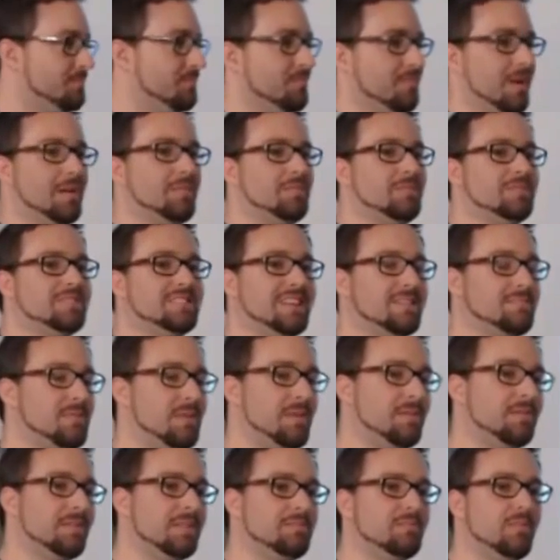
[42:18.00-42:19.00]
I'd say
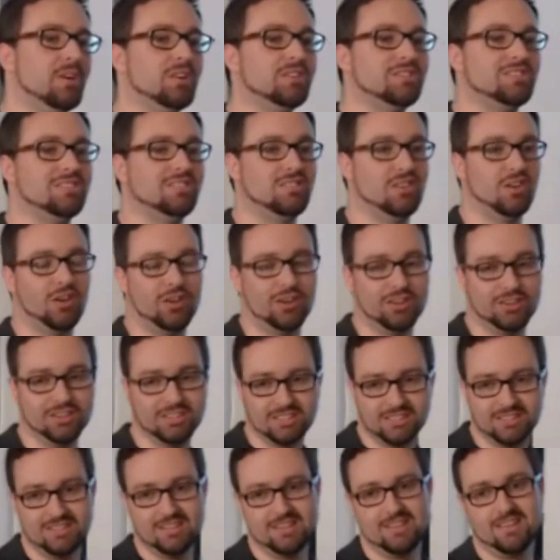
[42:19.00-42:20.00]
probably most don't.
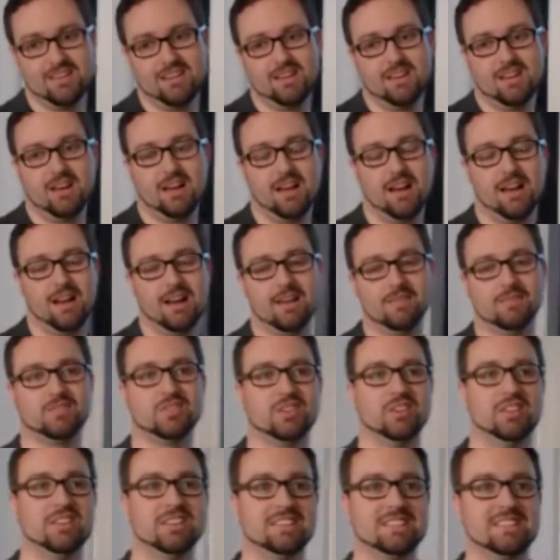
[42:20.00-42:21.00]

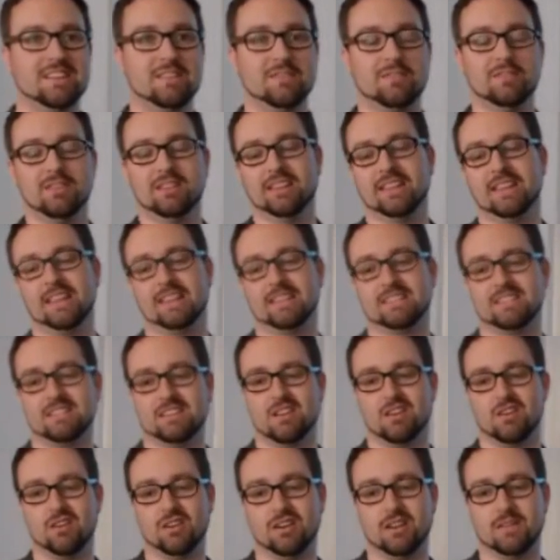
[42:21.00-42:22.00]
So that's definitely a
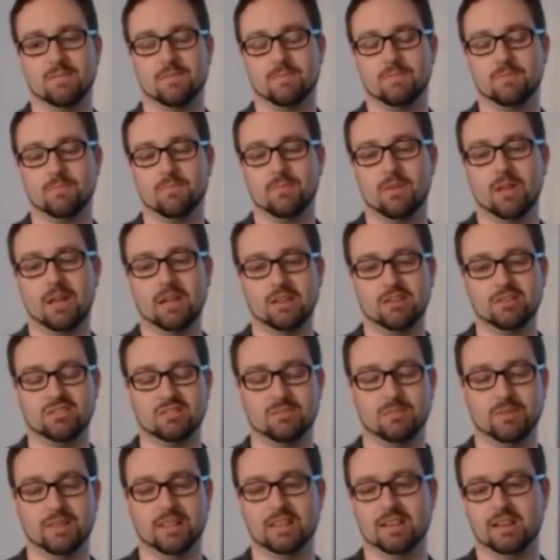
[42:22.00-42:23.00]
security
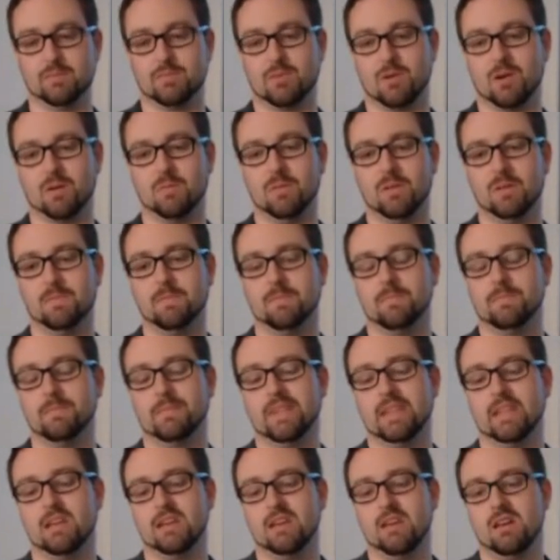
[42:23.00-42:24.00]
usability problem,
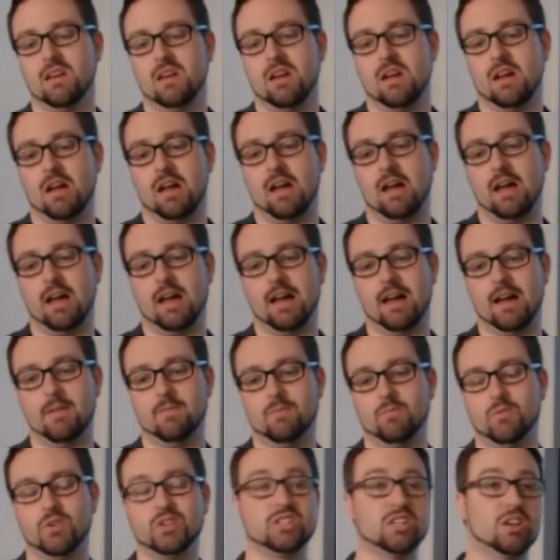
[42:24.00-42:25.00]

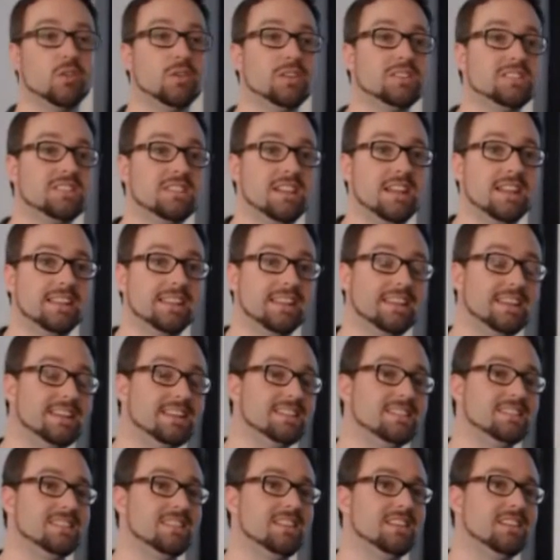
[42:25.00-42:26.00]
which coincidentally
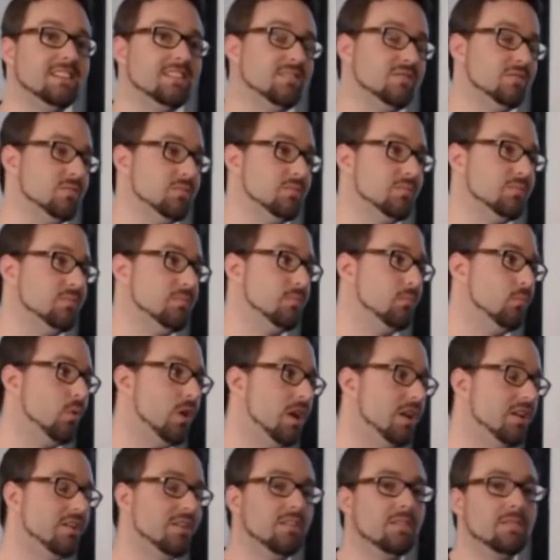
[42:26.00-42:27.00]
is
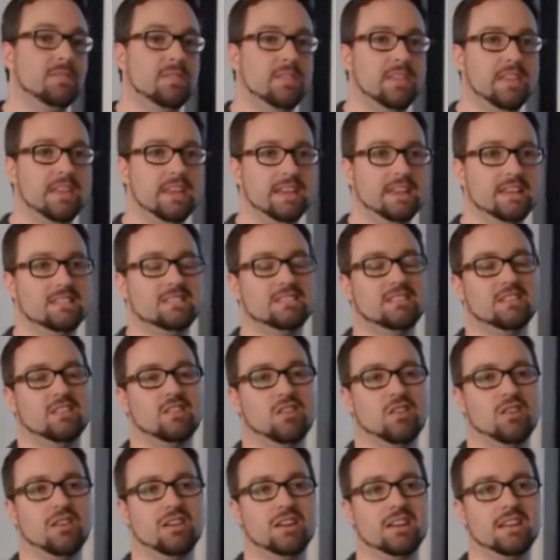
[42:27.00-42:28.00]
one of the
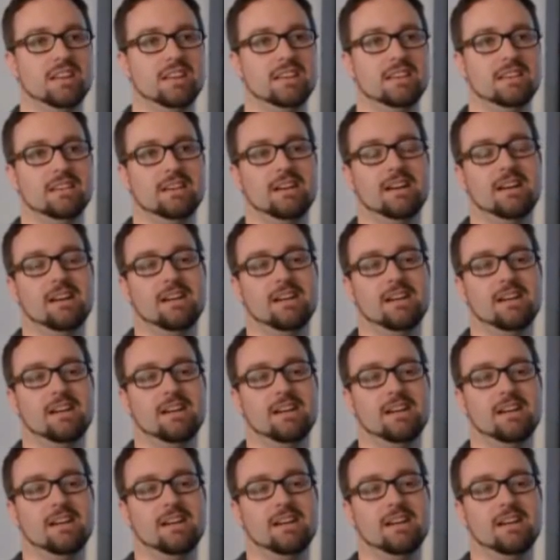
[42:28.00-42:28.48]
security